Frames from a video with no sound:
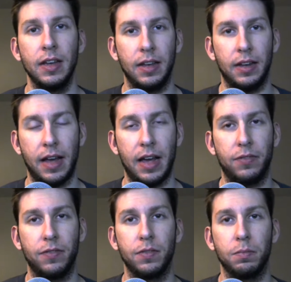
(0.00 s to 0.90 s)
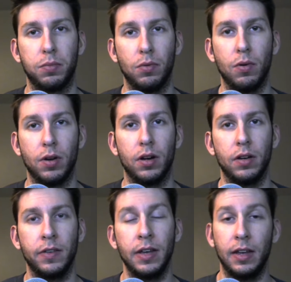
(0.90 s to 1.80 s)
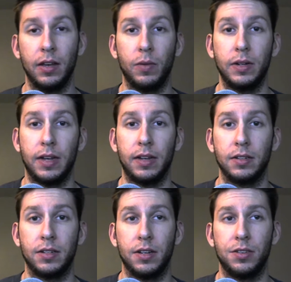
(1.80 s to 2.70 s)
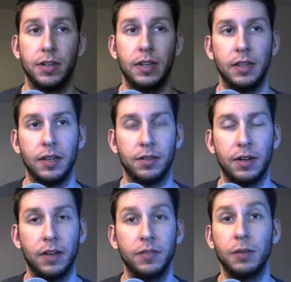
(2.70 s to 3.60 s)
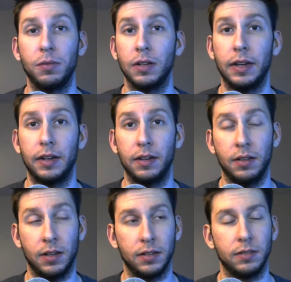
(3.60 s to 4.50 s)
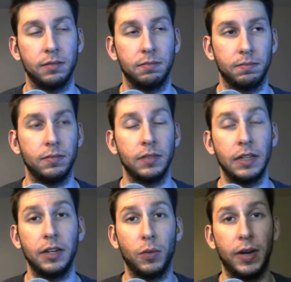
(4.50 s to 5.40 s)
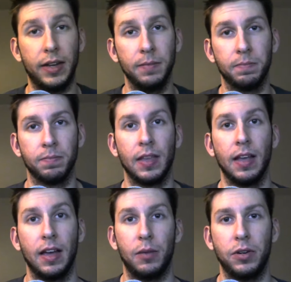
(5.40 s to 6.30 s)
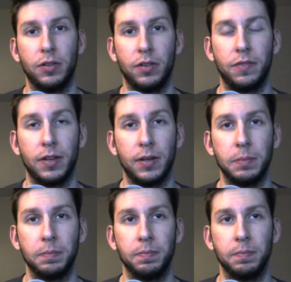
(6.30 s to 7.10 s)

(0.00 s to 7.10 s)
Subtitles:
and half of them broke off and went to Alexandria, and the other half they were leading away. I wonder if that's